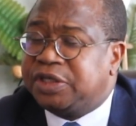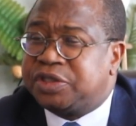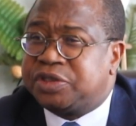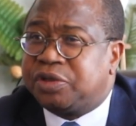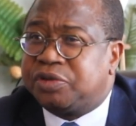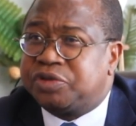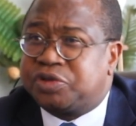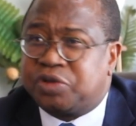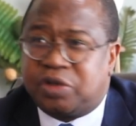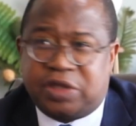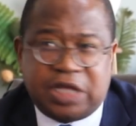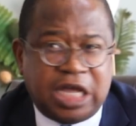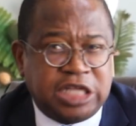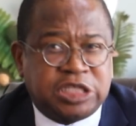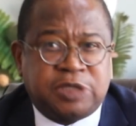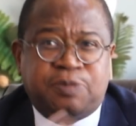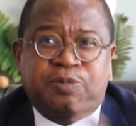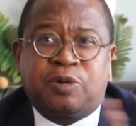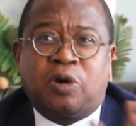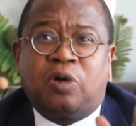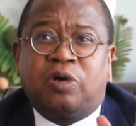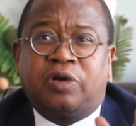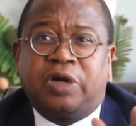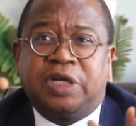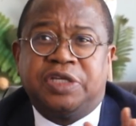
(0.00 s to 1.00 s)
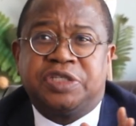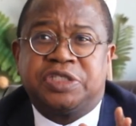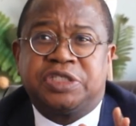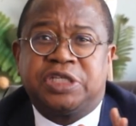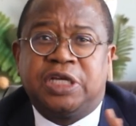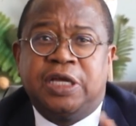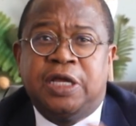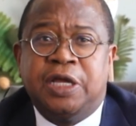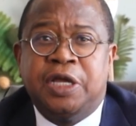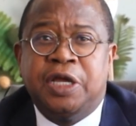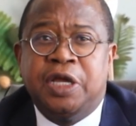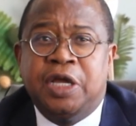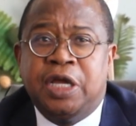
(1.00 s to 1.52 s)
So that's progress.
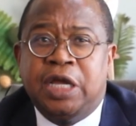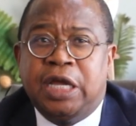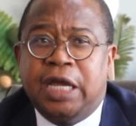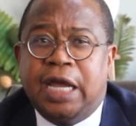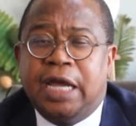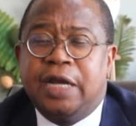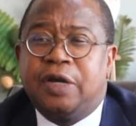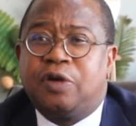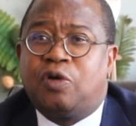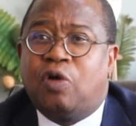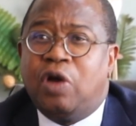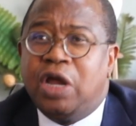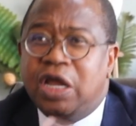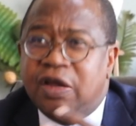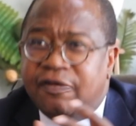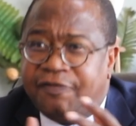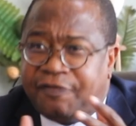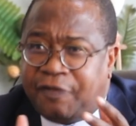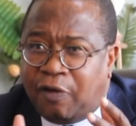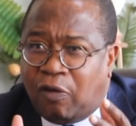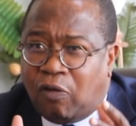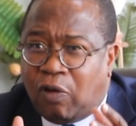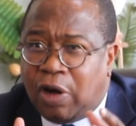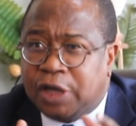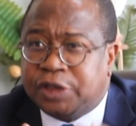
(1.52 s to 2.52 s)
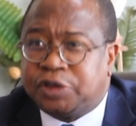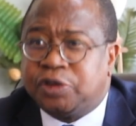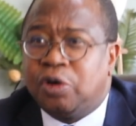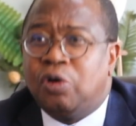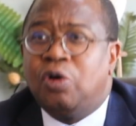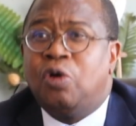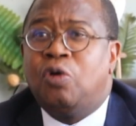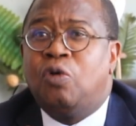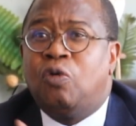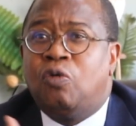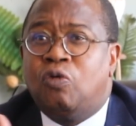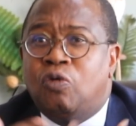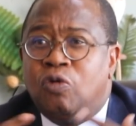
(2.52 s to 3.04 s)
And going forward,
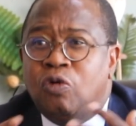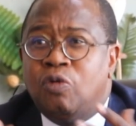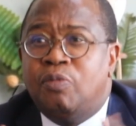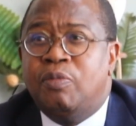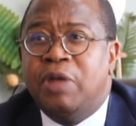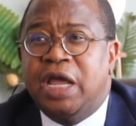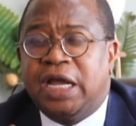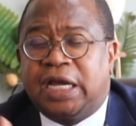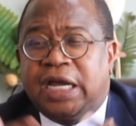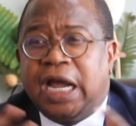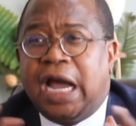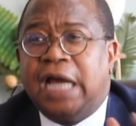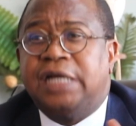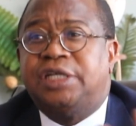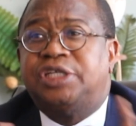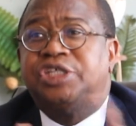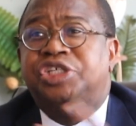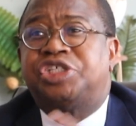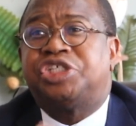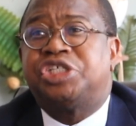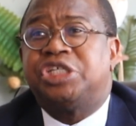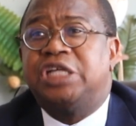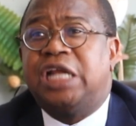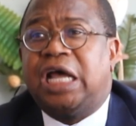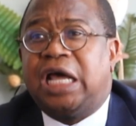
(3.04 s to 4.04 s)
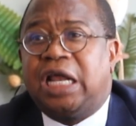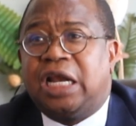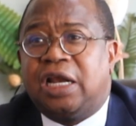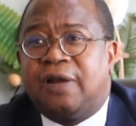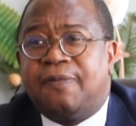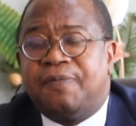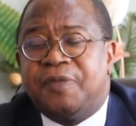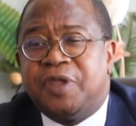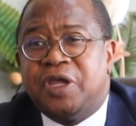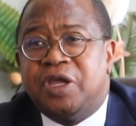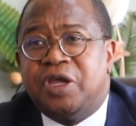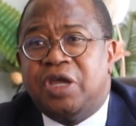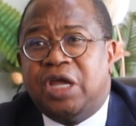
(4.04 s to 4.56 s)
we'll make additional
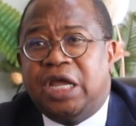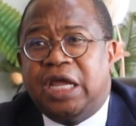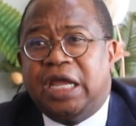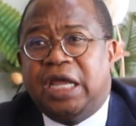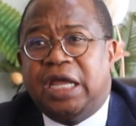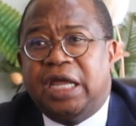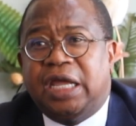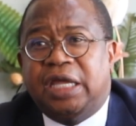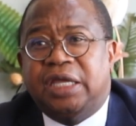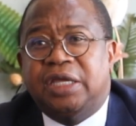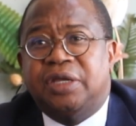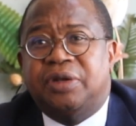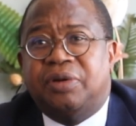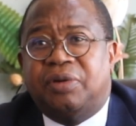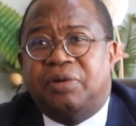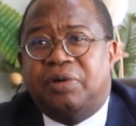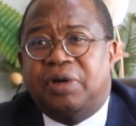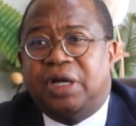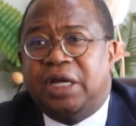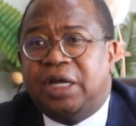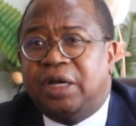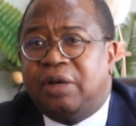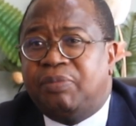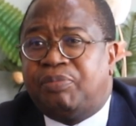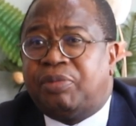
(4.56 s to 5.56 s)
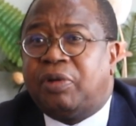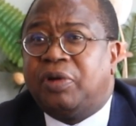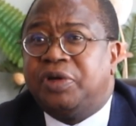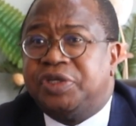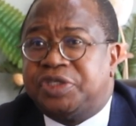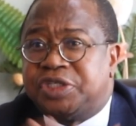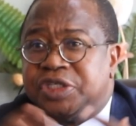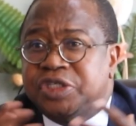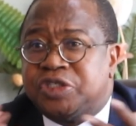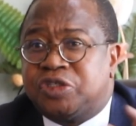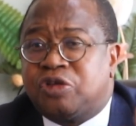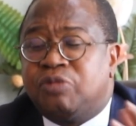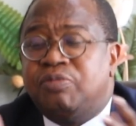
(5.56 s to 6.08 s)

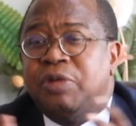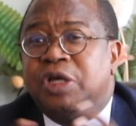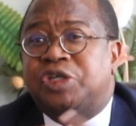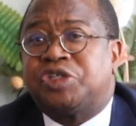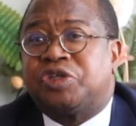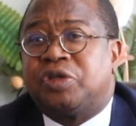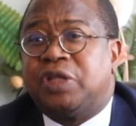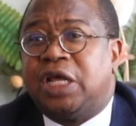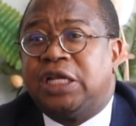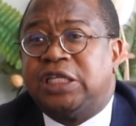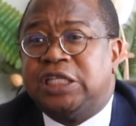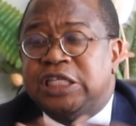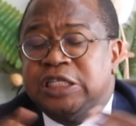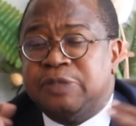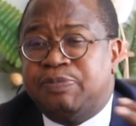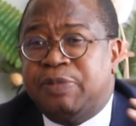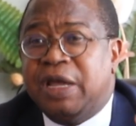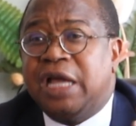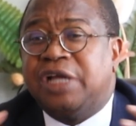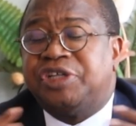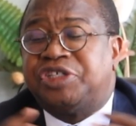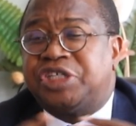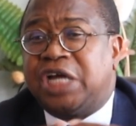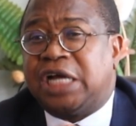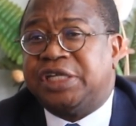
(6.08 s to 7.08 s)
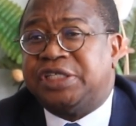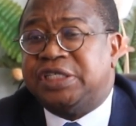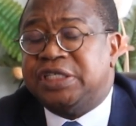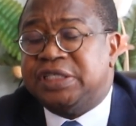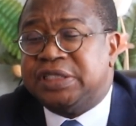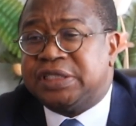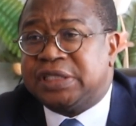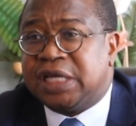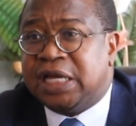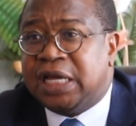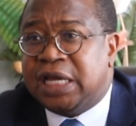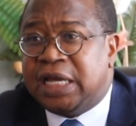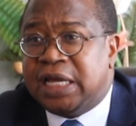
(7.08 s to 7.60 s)
policies to make sure that these bank
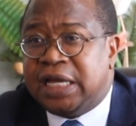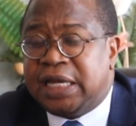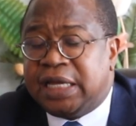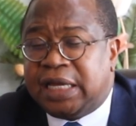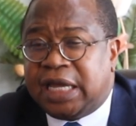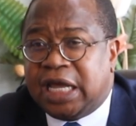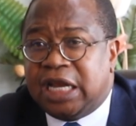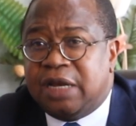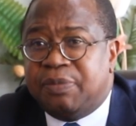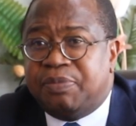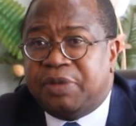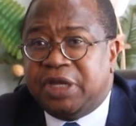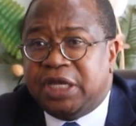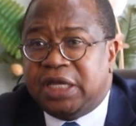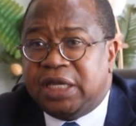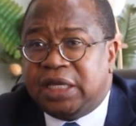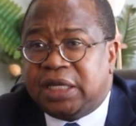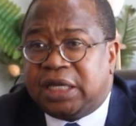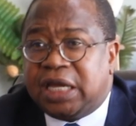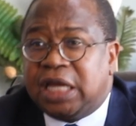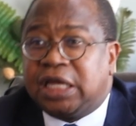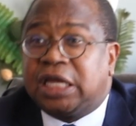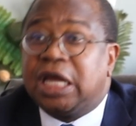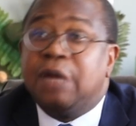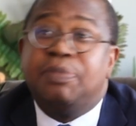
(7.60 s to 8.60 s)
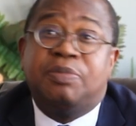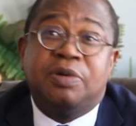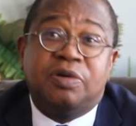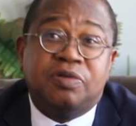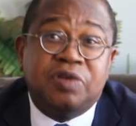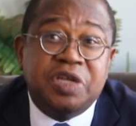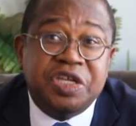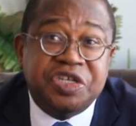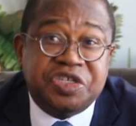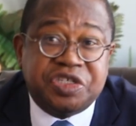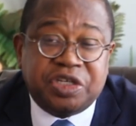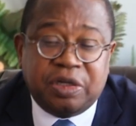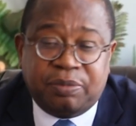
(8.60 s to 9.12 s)
charges can be
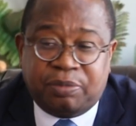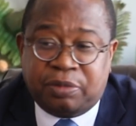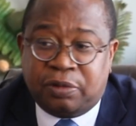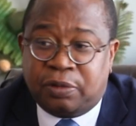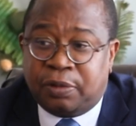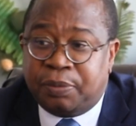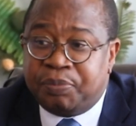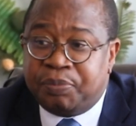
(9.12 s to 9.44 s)
reasonable.